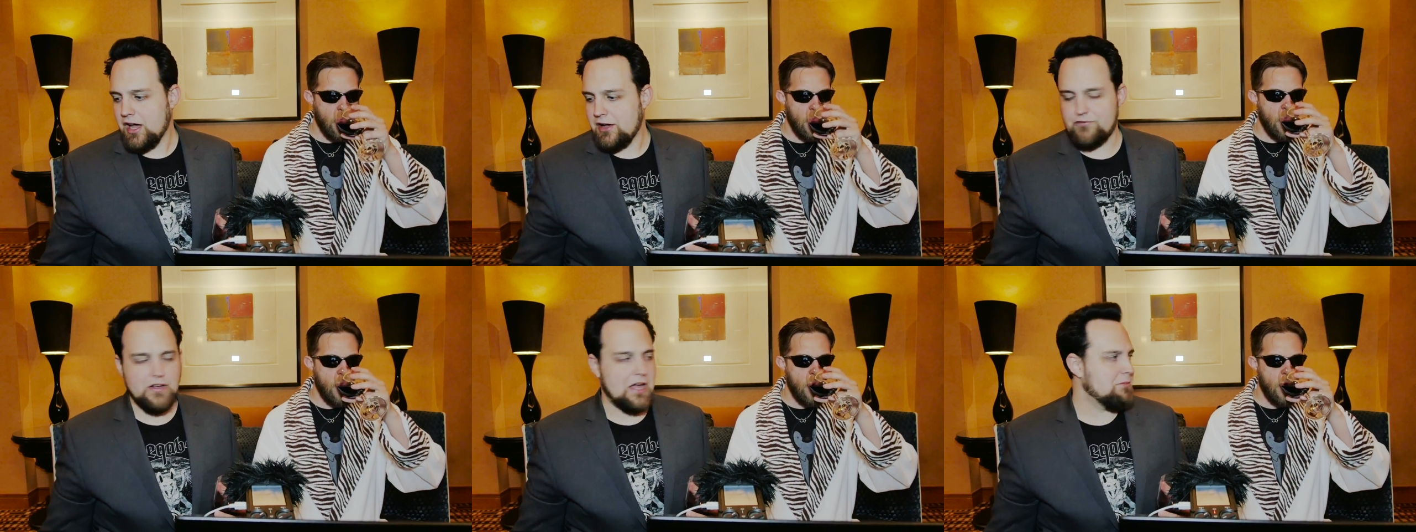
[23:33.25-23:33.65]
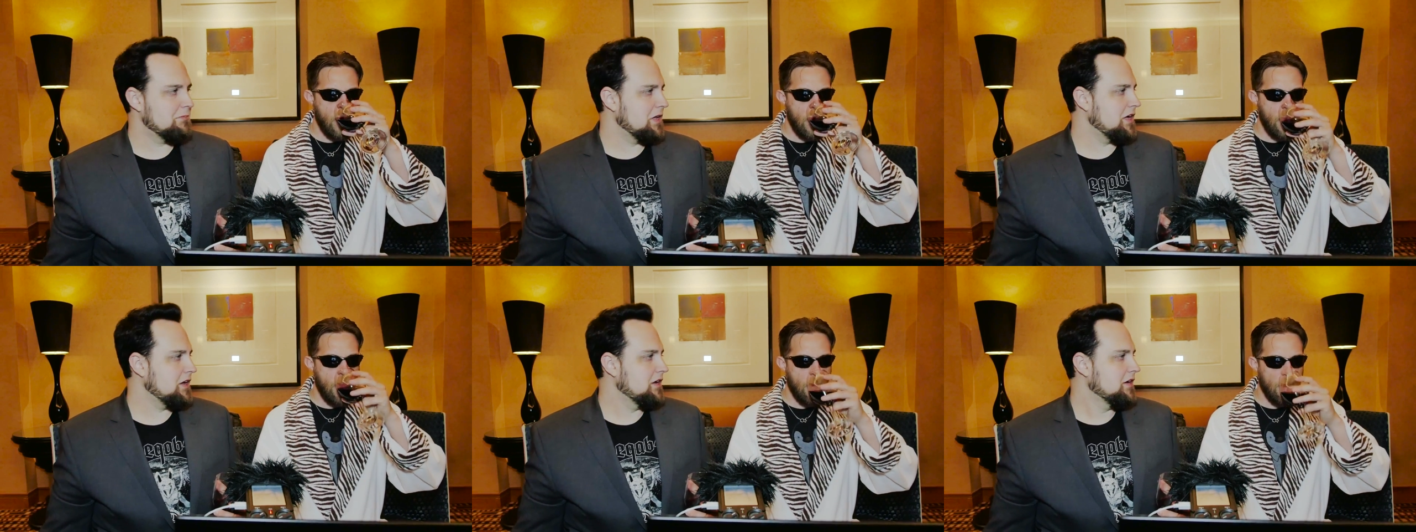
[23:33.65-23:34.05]
Speaker 1: a
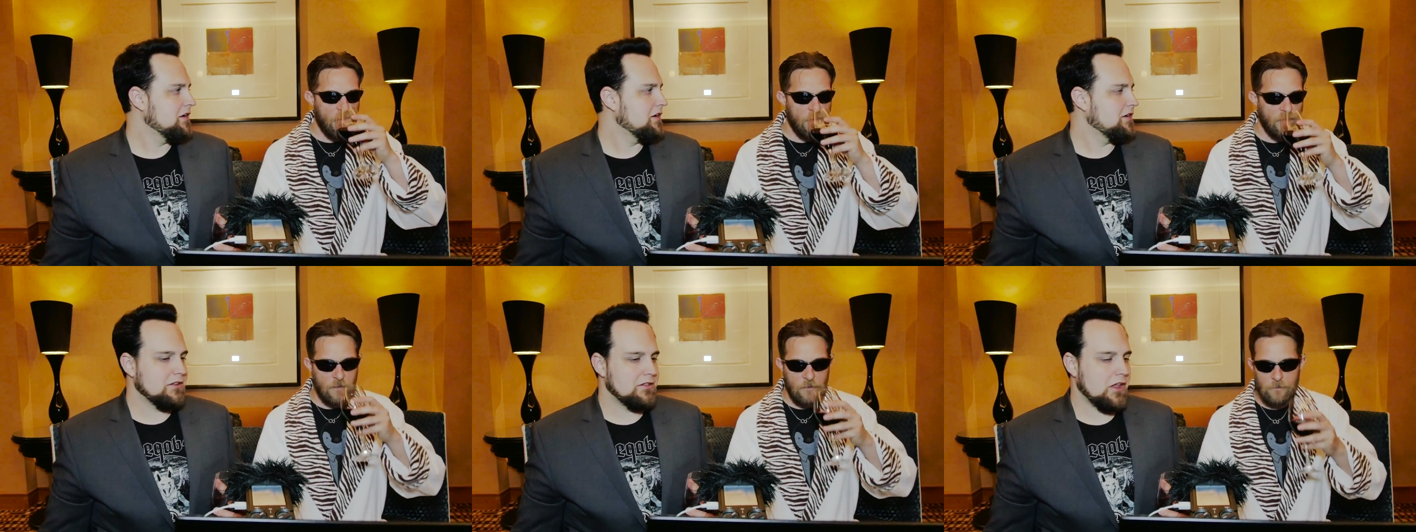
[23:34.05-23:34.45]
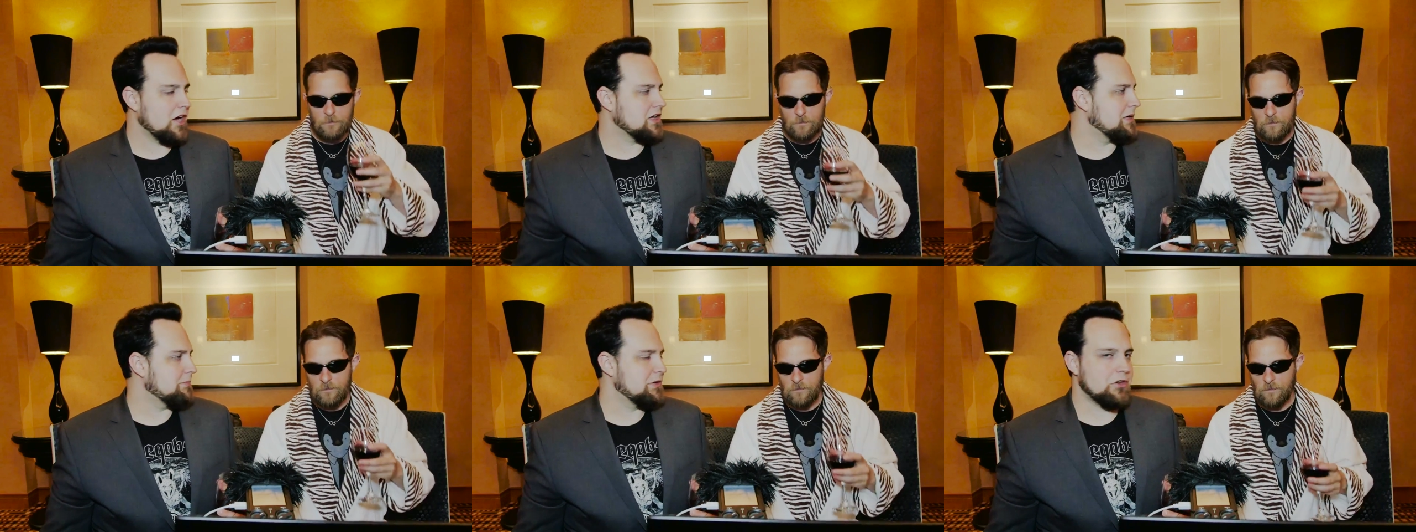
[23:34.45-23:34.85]
family
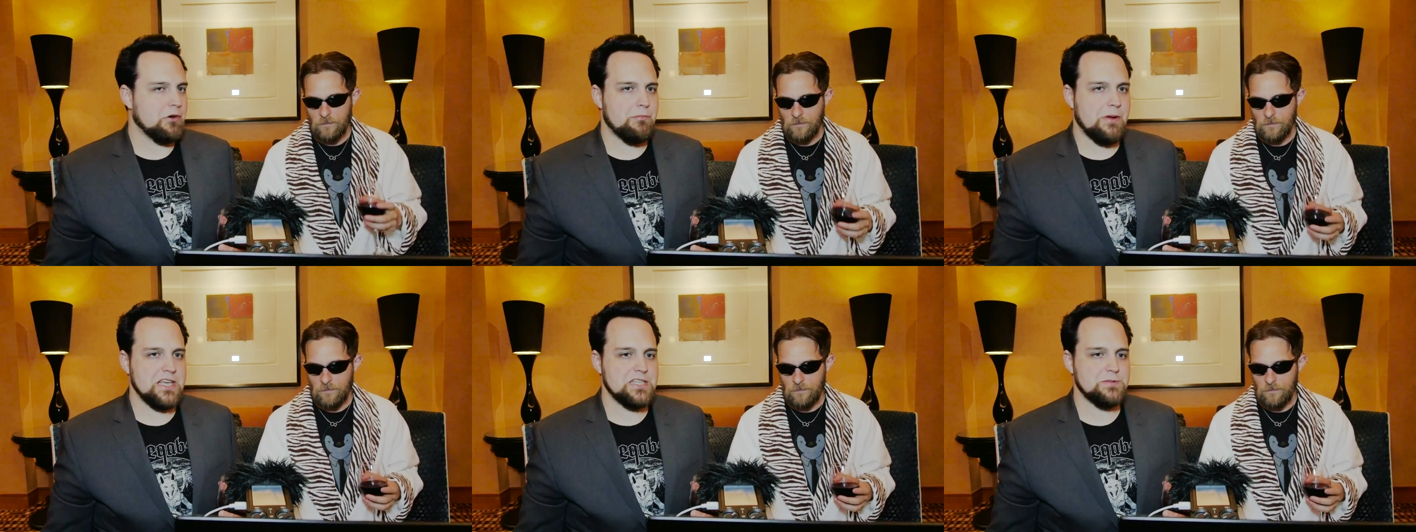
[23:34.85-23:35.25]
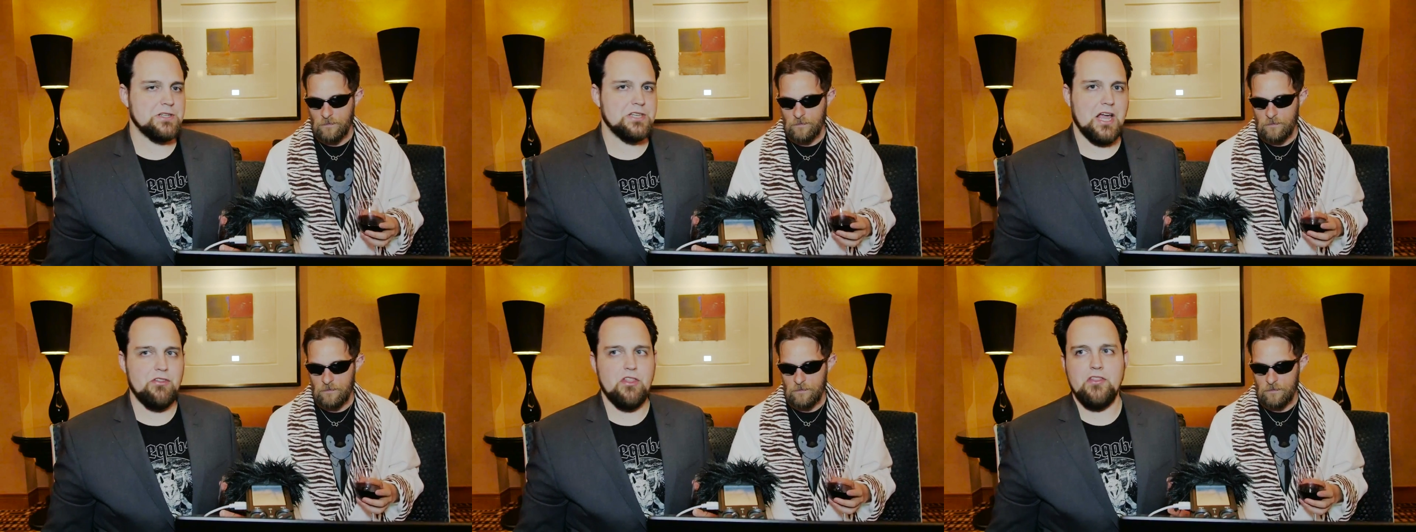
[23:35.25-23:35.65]
locked up in their
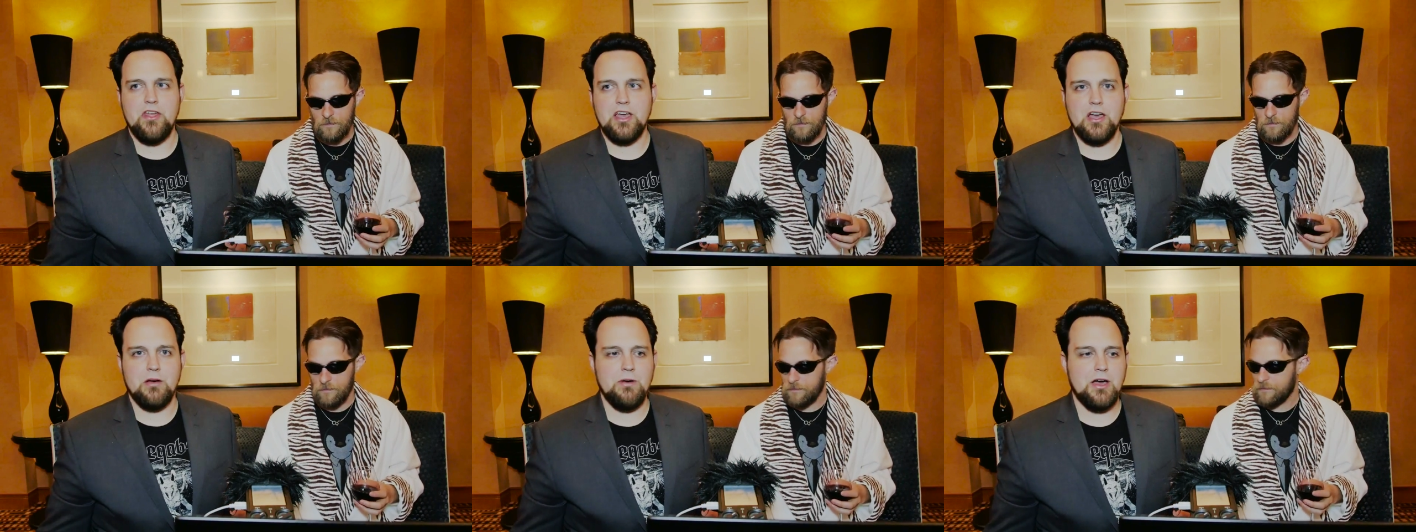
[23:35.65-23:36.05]
basement, and then they